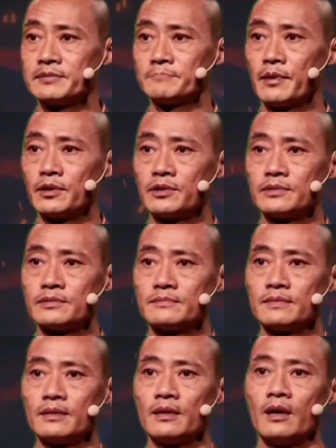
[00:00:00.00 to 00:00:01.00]
Because at
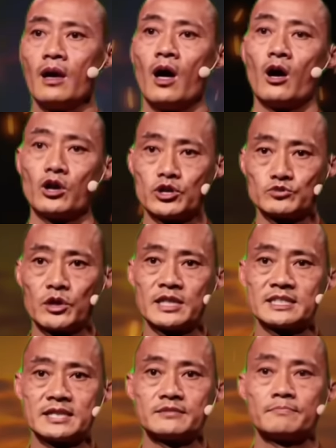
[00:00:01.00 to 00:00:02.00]
the end of the day, they're
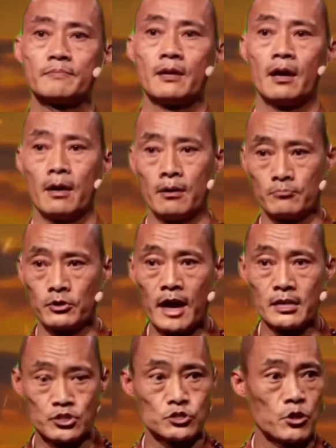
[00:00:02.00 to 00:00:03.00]
not falling for your
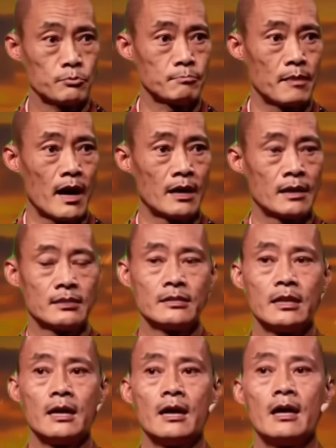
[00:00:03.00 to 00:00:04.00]
charm. They're
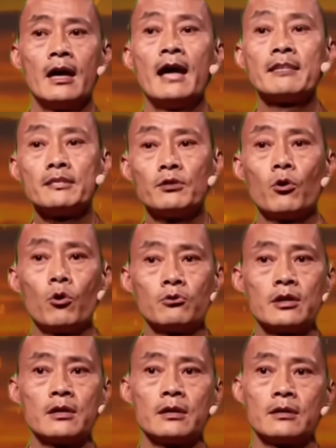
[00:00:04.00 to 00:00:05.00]
falling for your
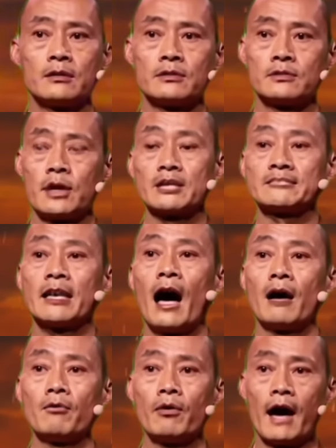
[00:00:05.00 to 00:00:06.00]
calm, the way you
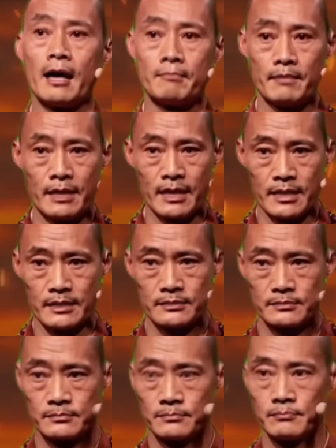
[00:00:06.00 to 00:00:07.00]
treat yourself.
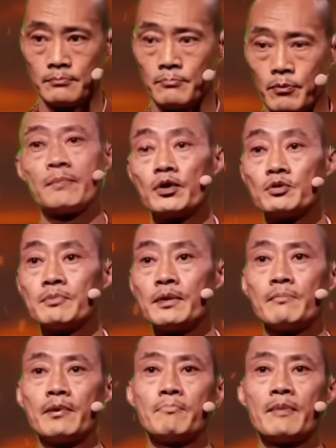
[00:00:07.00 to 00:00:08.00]
This is the
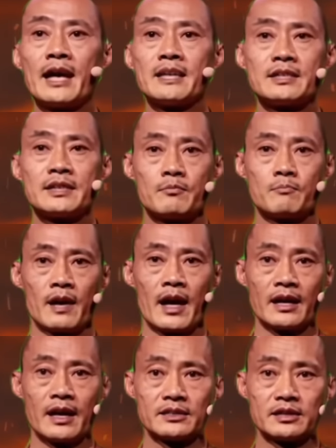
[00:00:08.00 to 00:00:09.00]
one no one teaches.
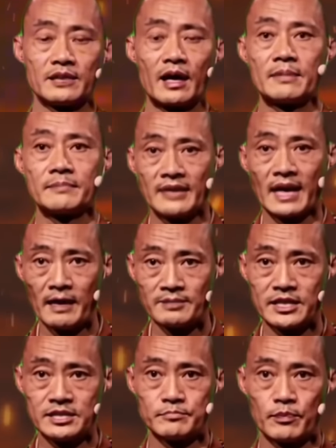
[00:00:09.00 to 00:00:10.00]
The one that
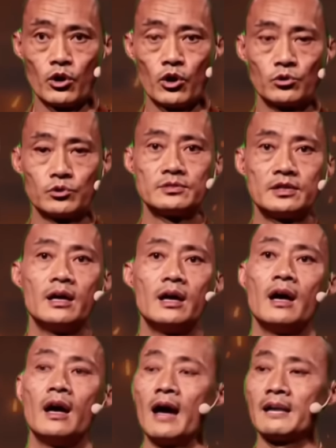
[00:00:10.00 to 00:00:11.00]
gets buried
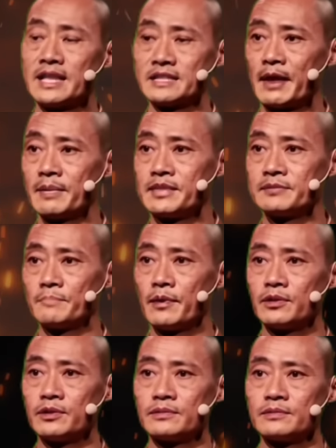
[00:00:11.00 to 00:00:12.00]
beneath pickup lines,
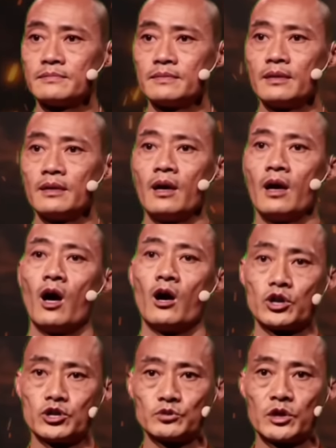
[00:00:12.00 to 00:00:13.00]
dating tips and
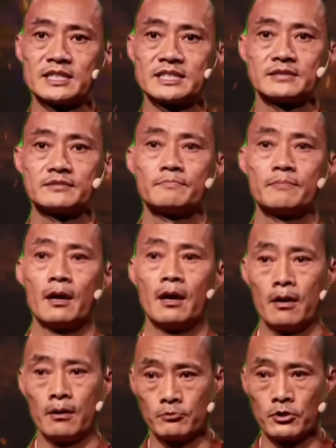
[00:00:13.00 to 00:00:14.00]
strategies to
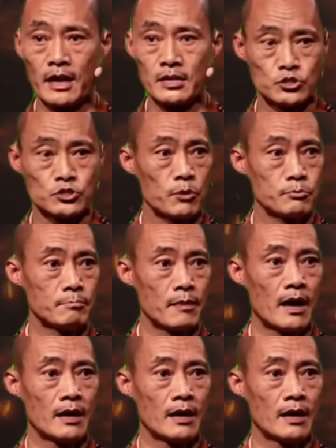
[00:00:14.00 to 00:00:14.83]
become more attractive.